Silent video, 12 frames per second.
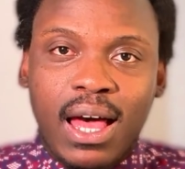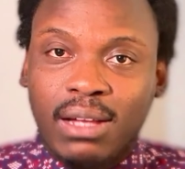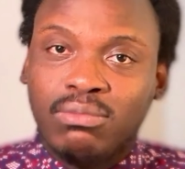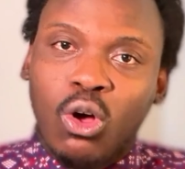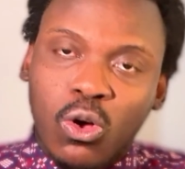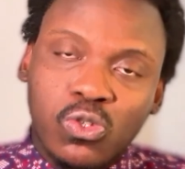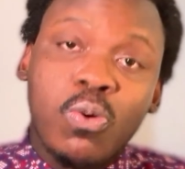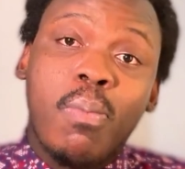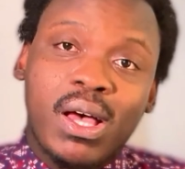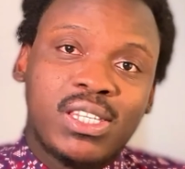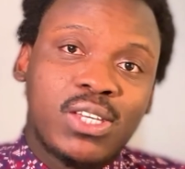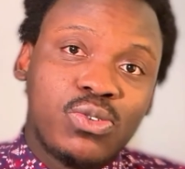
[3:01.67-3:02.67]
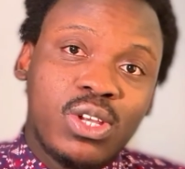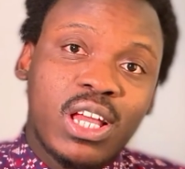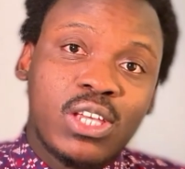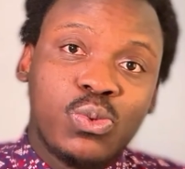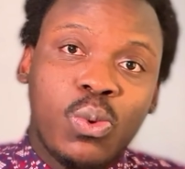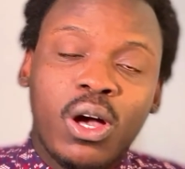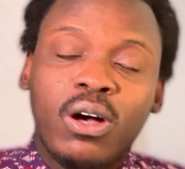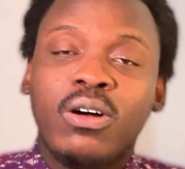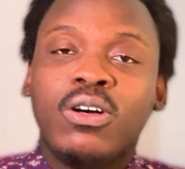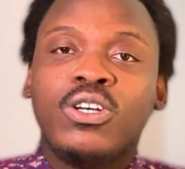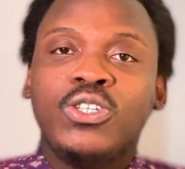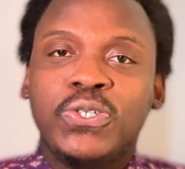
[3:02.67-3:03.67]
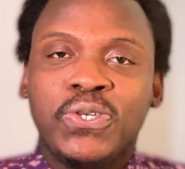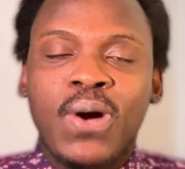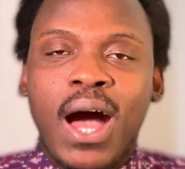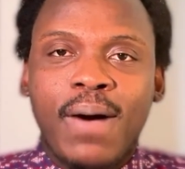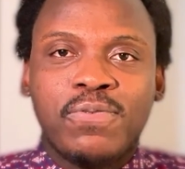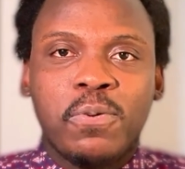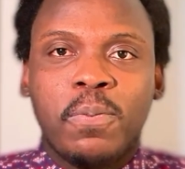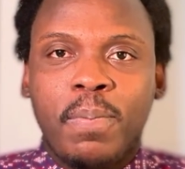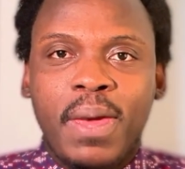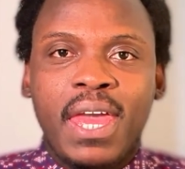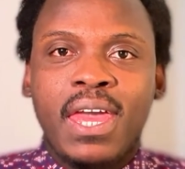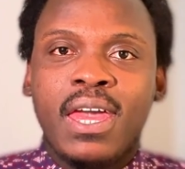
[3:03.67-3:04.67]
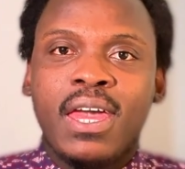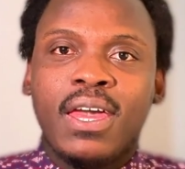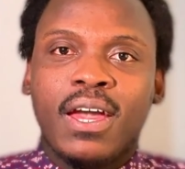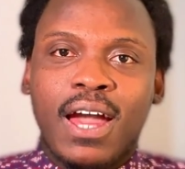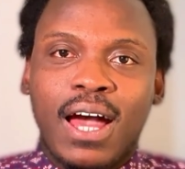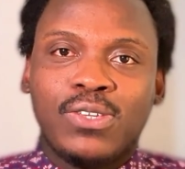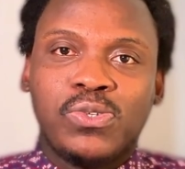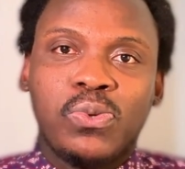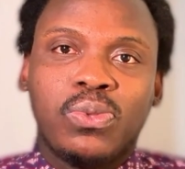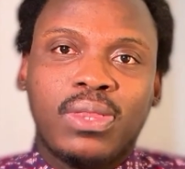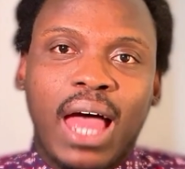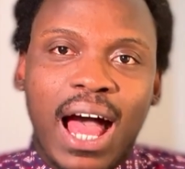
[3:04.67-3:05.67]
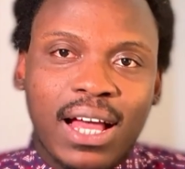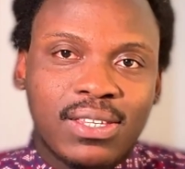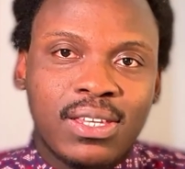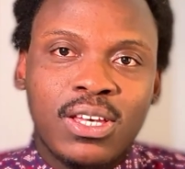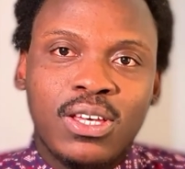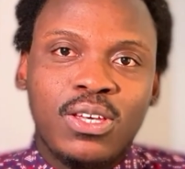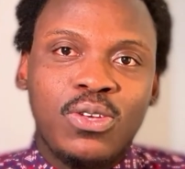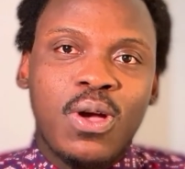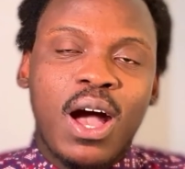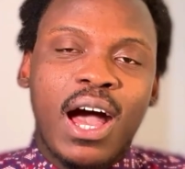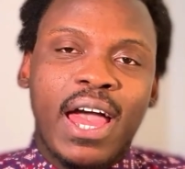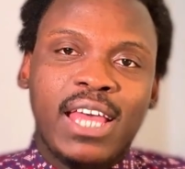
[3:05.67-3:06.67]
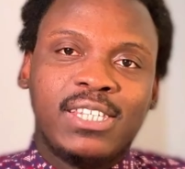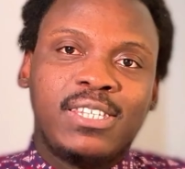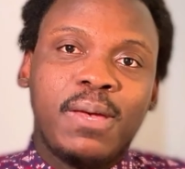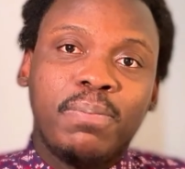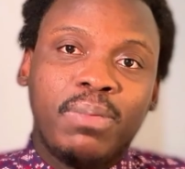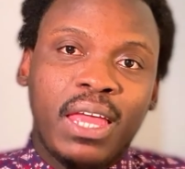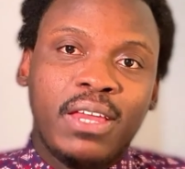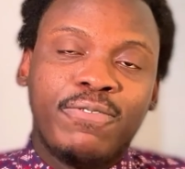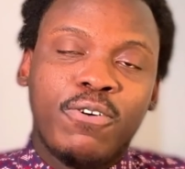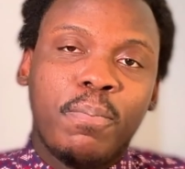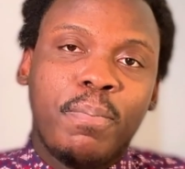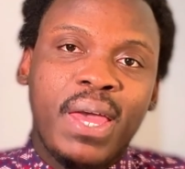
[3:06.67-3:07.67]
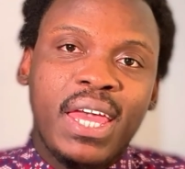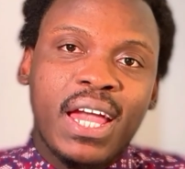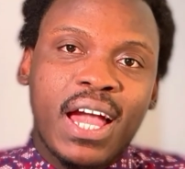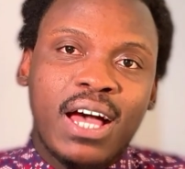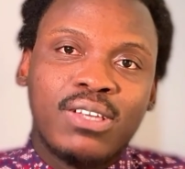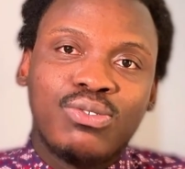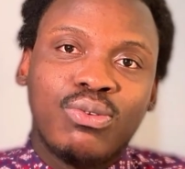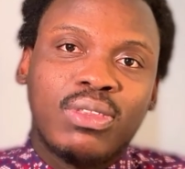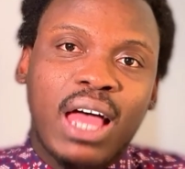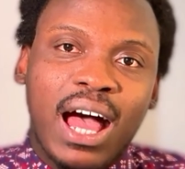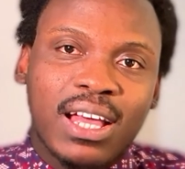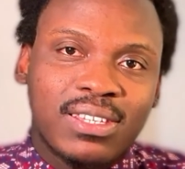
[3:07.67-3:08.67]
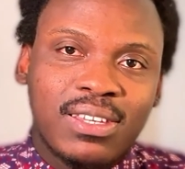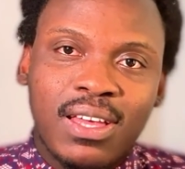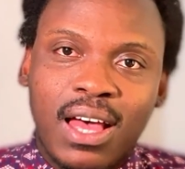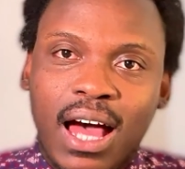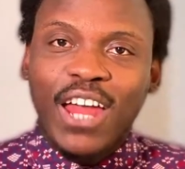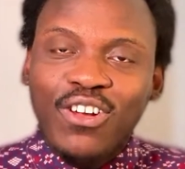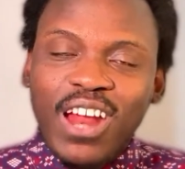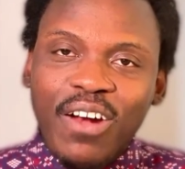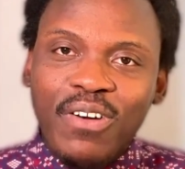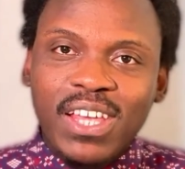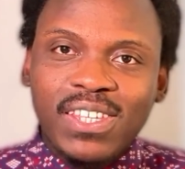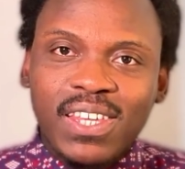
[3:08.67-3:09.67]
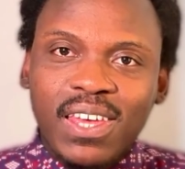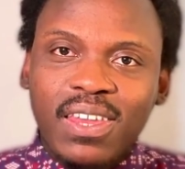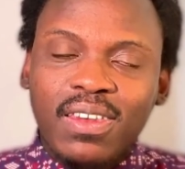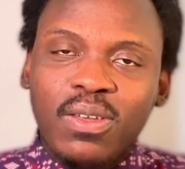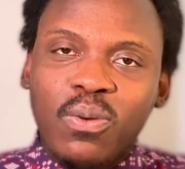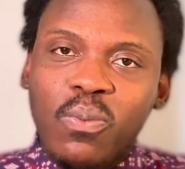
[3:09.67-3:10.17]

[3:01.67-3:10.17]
and also master student as well, you don't have to pay council tax. You are exempted from paying council tax. Another reason